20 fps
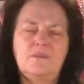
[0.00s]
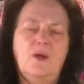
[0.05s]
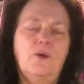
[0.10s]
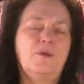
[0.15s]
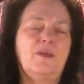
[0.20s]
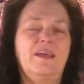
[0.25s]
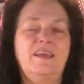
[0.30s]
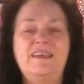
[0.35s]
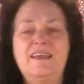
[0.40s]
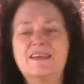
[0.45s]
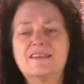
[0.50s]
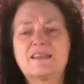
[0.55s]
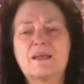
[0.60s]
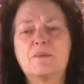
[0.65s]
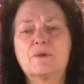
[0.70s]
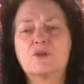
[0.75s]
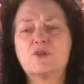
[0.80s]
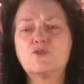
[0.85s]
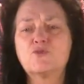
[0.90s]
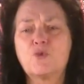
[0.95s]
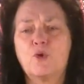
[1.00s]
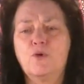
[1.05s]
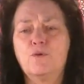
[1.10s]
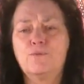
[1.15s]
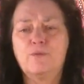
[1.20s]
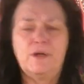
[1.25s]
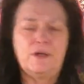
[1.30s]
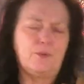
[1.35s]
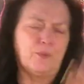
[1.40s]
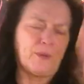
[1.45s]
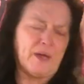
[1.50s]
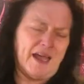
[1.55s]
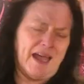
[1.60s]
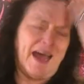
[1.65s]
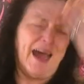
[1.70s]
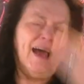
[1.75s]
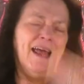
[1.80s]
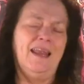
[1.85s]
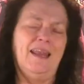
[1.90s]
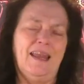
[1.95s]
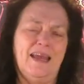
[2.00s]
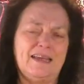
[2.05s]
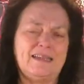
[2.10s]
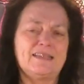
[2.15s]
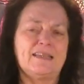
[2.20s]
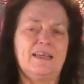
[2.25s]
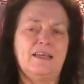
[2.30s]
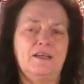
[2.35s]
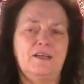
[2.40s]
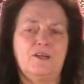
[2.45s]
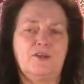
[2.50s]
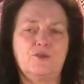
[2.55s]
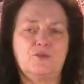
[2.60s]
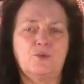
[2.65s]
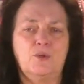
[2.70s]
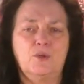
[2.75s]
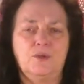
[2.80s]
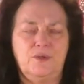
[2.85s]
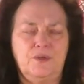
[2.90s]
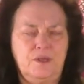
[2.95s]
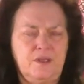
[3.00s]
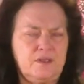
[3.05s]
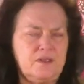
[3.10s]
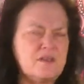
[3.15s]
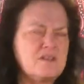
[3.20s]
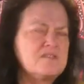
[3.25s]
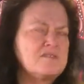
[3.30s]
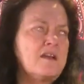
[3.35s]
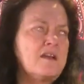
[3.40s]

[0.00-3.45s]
Okay, yes, I'm a control freak, okay? I like staying in control of this.